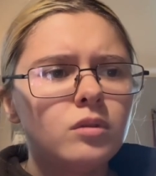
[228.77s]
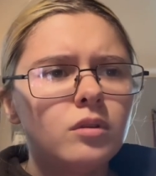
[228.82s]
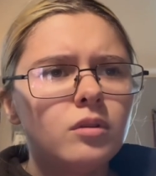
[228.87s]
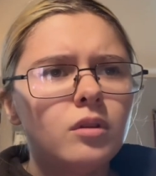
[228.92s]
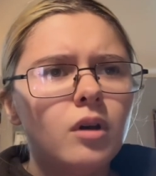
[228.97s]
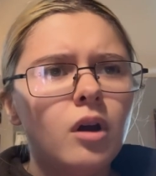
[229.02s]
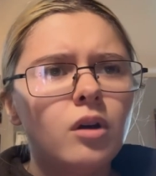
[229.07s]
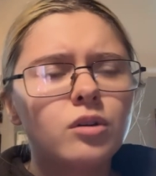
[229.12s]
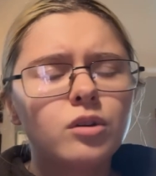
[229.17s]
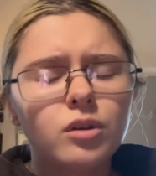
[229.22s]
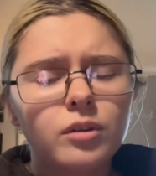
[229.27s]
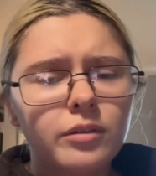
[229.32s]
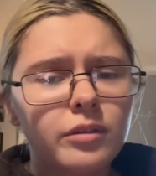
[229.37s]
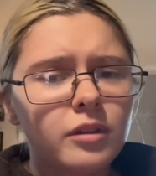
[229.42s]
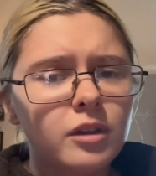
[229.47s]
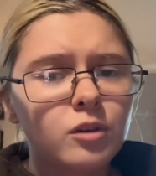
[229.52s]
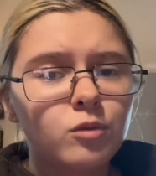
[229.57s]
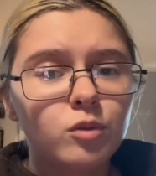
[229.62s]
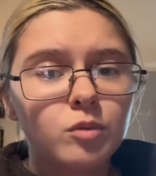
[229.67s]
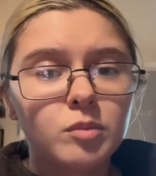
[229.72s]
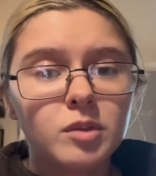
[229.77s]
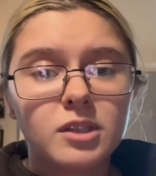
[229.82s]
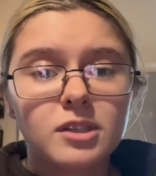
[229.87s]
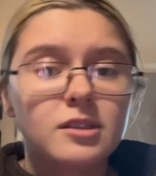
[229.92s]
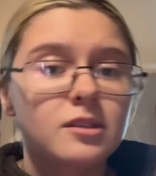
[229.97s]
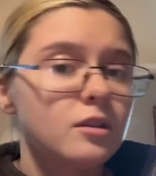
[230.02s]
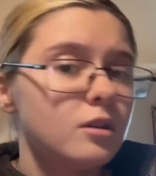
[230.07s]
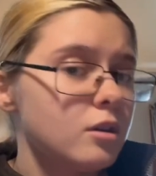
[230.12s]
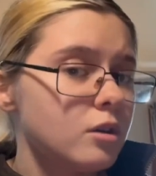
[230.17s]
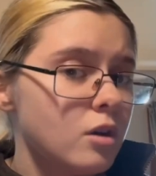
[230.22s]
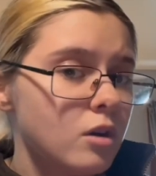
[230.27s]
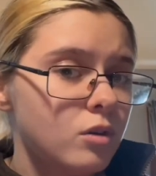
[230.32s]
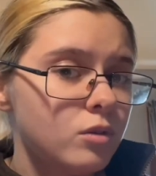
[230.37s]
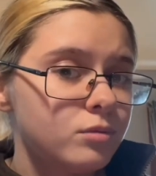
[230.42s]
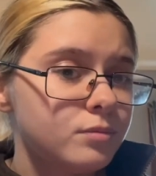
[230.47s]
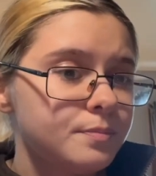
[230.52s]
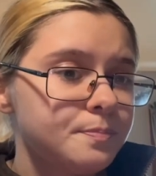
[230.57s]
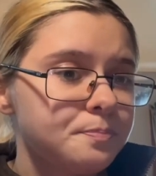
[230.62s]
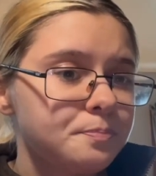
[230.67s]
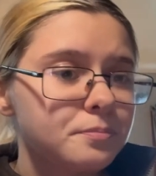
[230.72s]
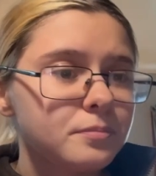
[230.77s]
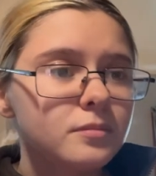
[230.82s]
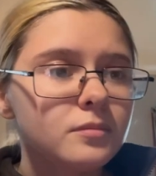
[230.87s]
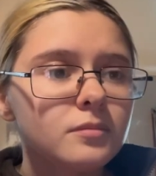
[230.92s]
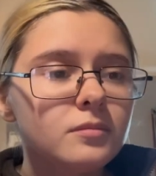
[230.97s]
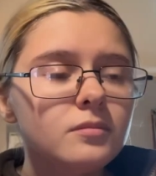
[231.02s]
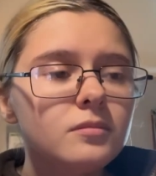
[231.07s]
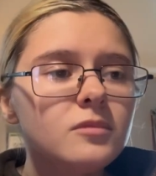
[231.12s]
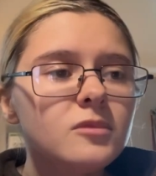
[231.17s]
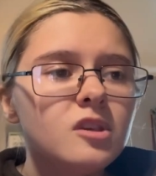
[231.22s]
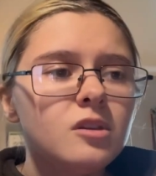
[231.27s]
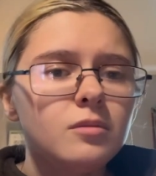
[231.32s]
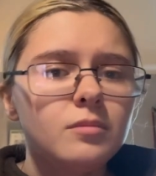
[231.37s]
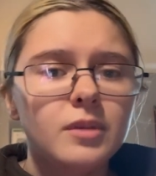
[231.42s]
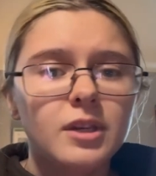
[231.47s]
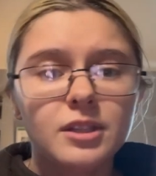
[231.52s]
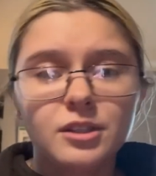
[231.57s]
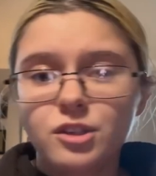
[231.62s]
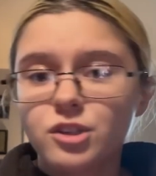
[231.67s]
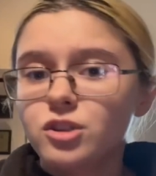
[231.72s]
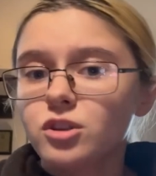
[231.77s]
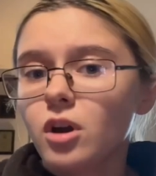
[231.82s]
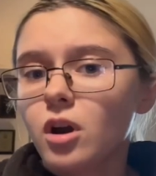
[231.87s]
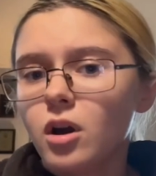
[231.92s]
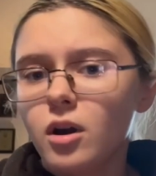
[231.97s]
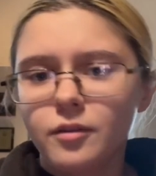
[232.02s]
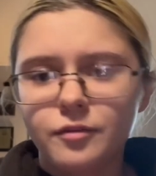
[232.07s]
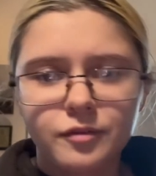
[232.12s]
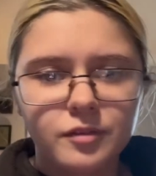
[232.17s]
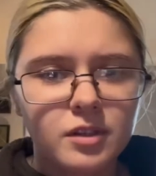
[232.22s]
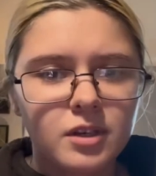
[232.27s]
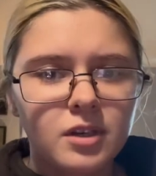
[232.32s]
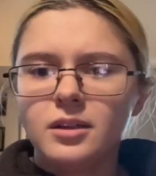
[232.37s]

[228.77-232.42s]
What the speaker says: A good thing would be silicone. It's soft,